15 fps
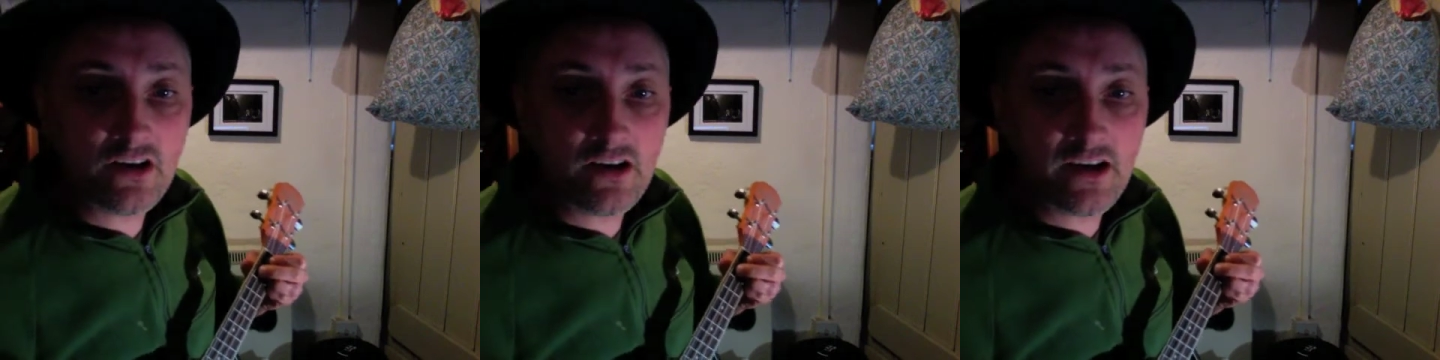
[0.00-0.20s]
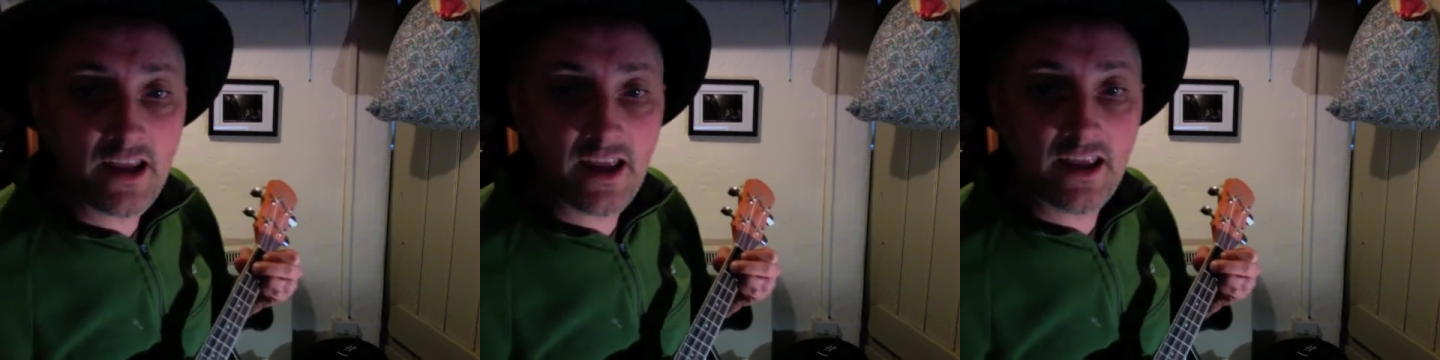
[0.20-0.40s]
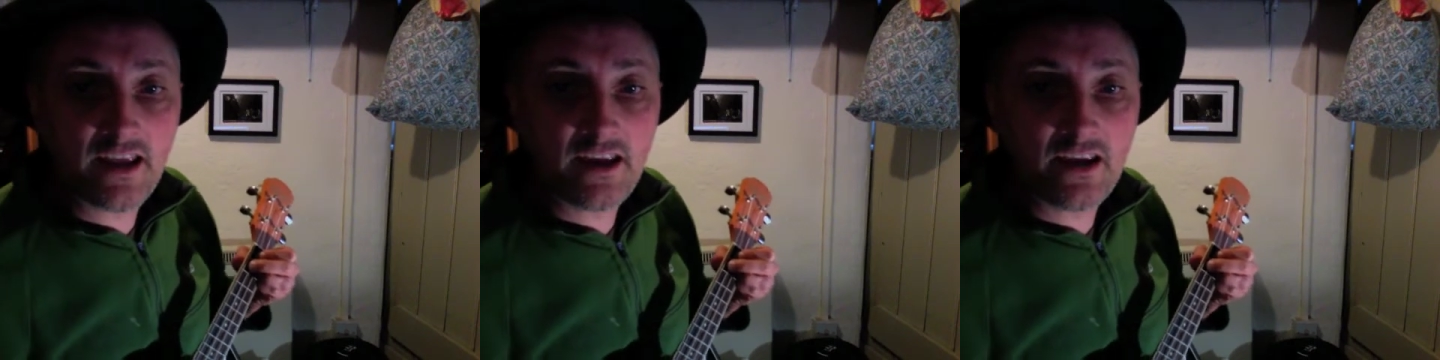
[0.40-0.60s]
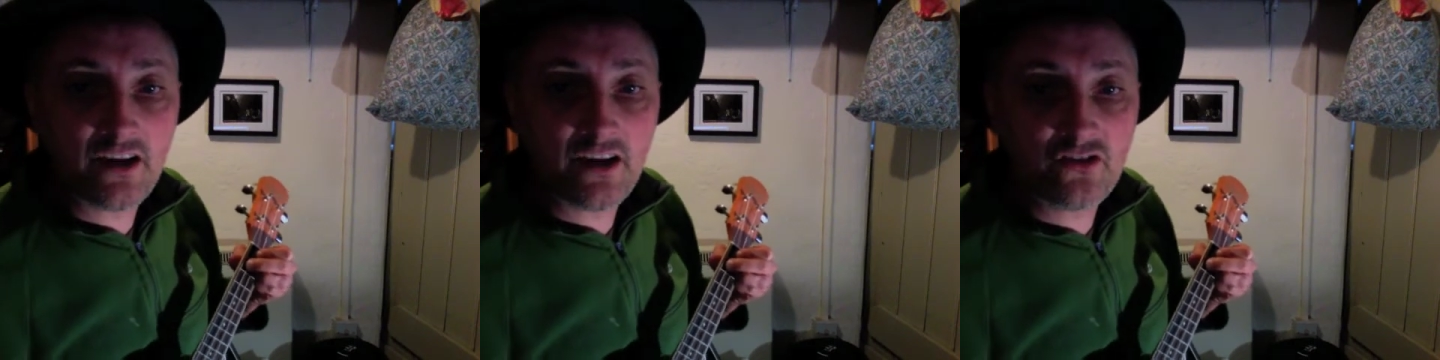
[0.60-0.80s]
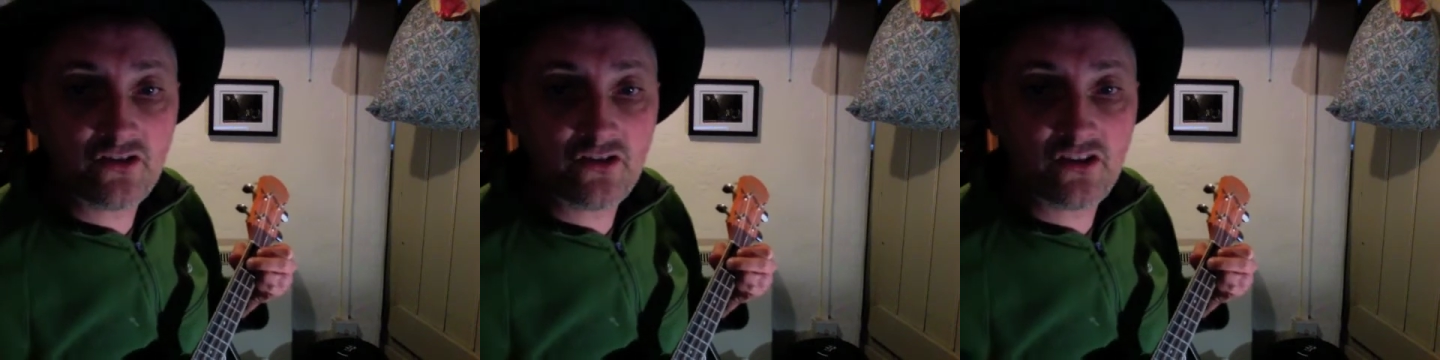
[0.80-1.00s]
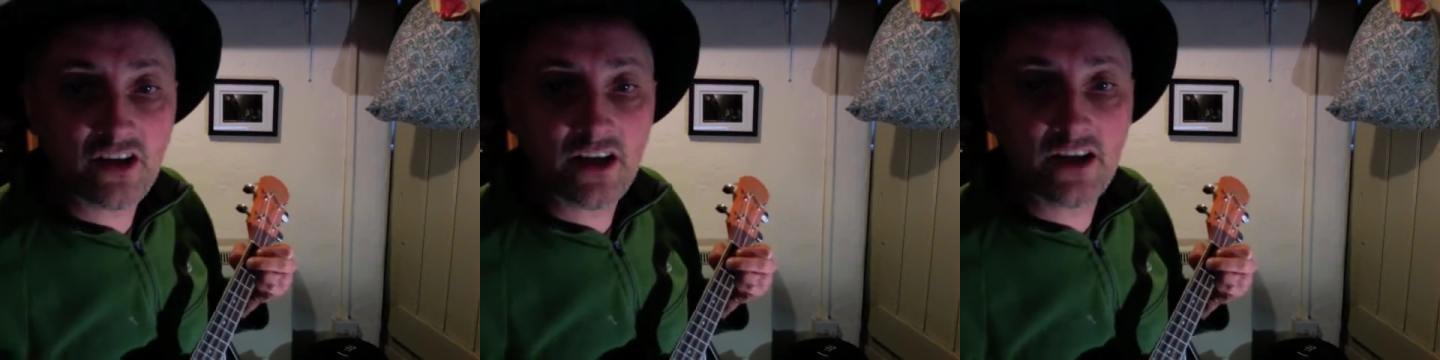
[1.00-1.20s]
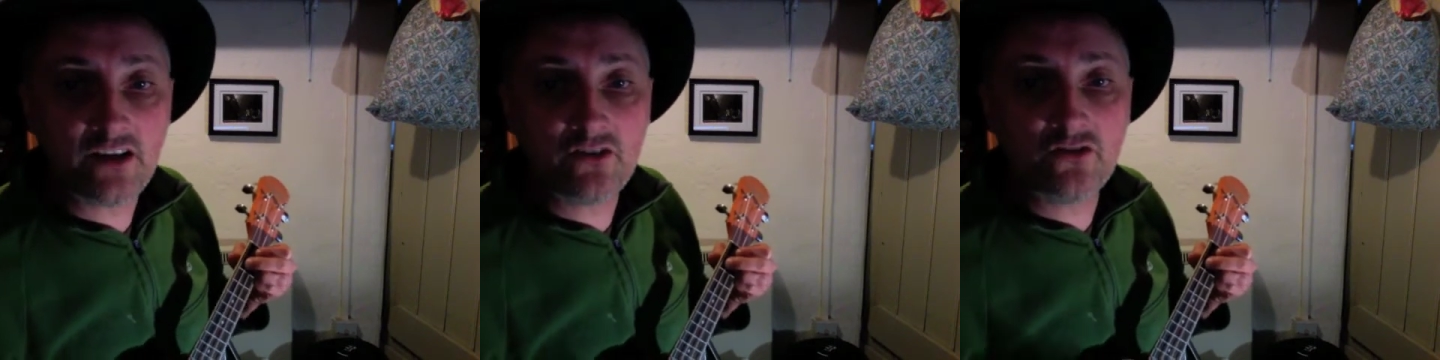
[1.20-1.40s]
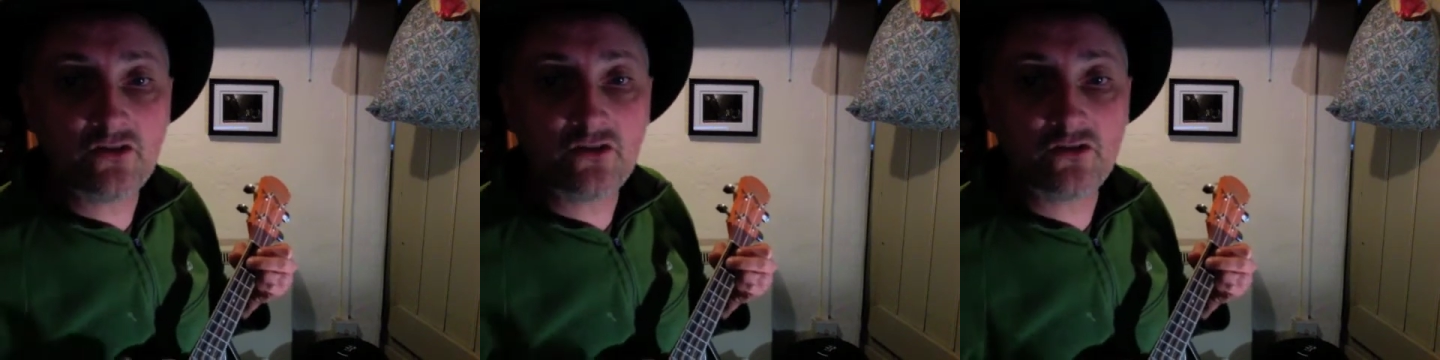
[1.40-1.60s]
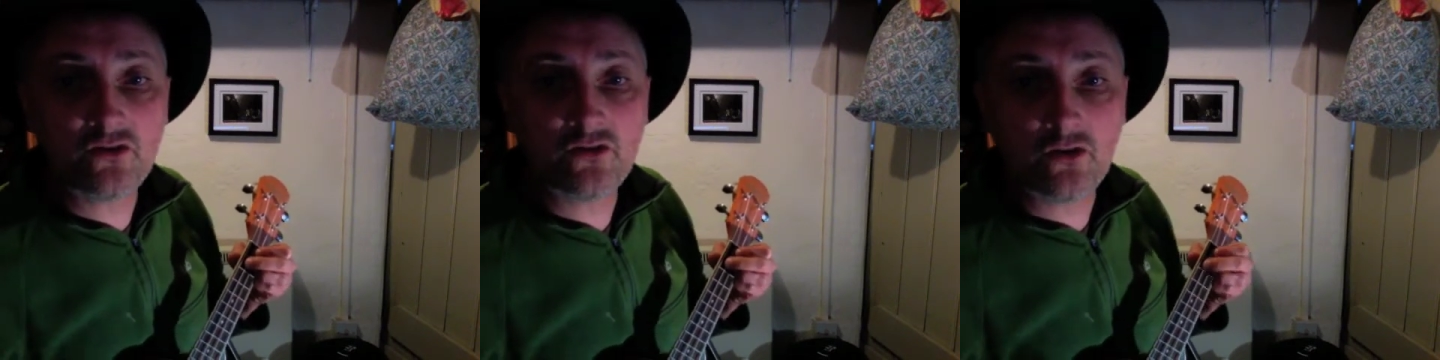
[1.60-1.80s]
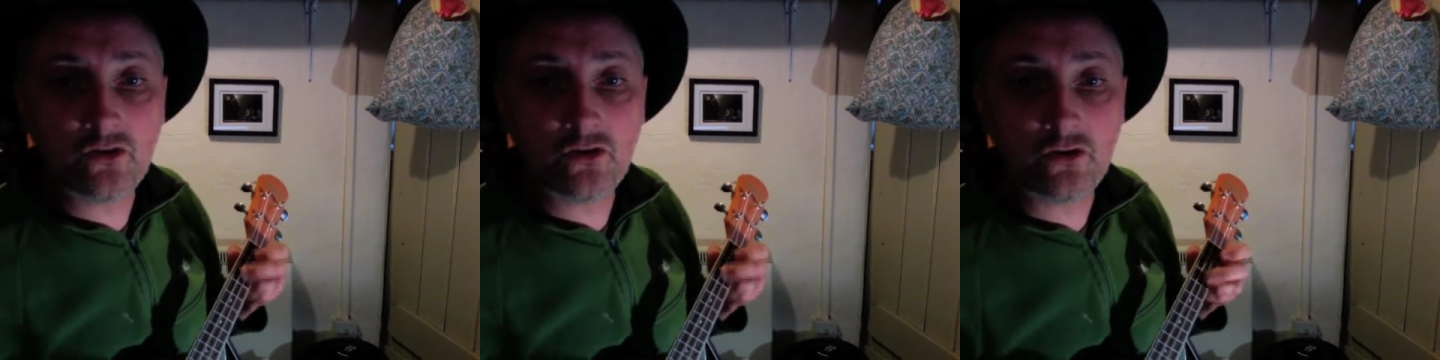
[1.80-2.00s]
last dance
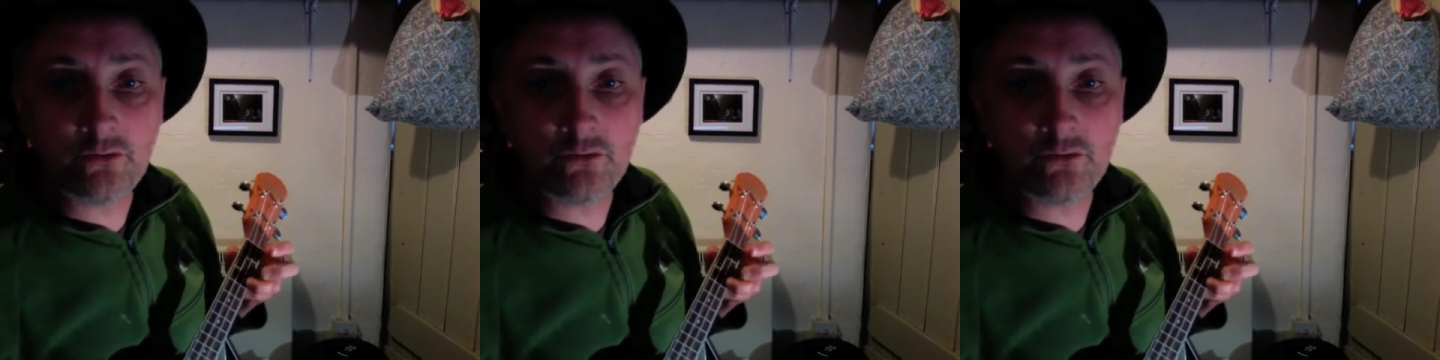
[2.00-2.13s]
for me.